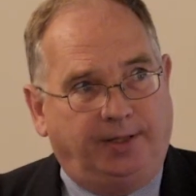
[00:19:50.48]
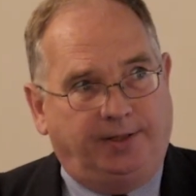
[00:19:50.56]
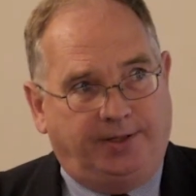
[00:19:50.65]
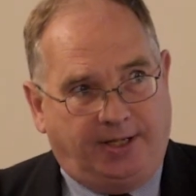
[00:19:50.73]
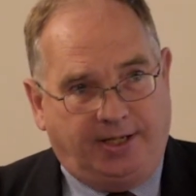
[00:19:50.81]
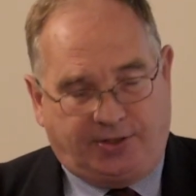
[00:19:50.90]

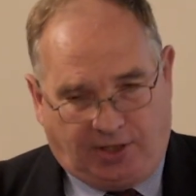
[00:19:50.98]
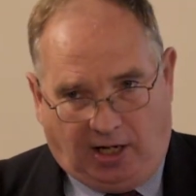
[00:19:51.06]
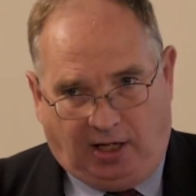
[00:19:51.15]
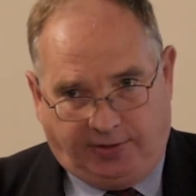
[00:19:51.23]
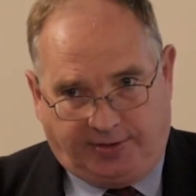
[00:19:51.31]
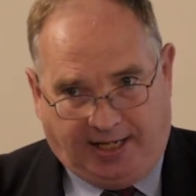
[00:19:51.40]
his
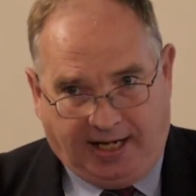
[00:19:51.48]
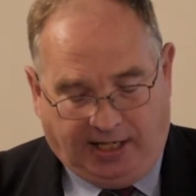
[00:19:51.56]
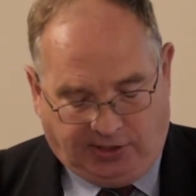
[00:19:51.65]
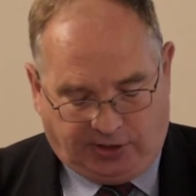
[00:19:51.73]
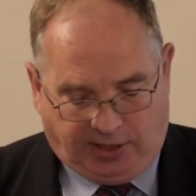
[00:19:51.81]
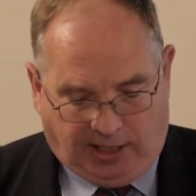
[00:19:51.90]

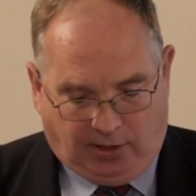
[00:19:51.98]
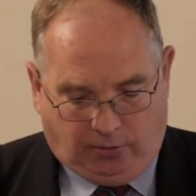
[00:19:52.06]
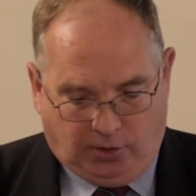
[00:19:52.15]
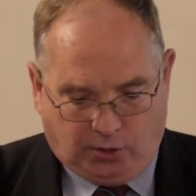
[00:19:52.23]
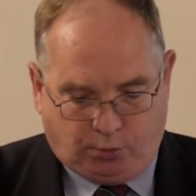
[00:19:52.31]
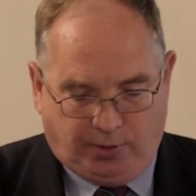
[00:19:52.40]
days and
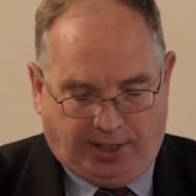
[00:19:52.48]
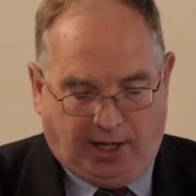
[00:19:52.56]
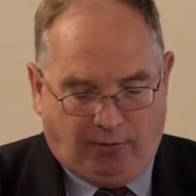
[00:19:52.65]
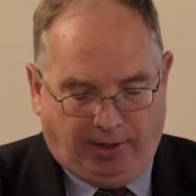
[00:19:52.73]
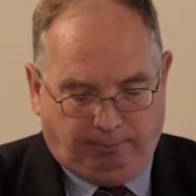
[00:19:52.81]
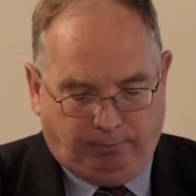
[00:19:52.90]
hours were
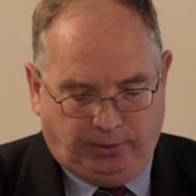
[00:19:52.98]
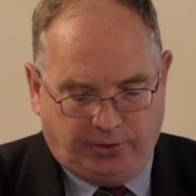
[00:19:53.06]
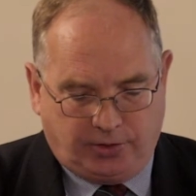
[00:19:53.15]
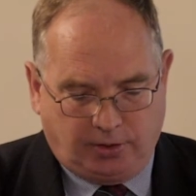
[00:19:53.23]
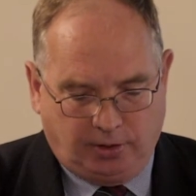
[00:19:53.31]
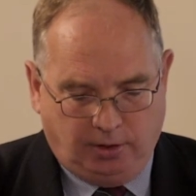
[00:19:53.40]
now
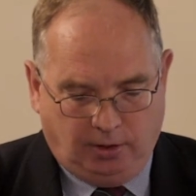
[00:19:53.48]
numbered,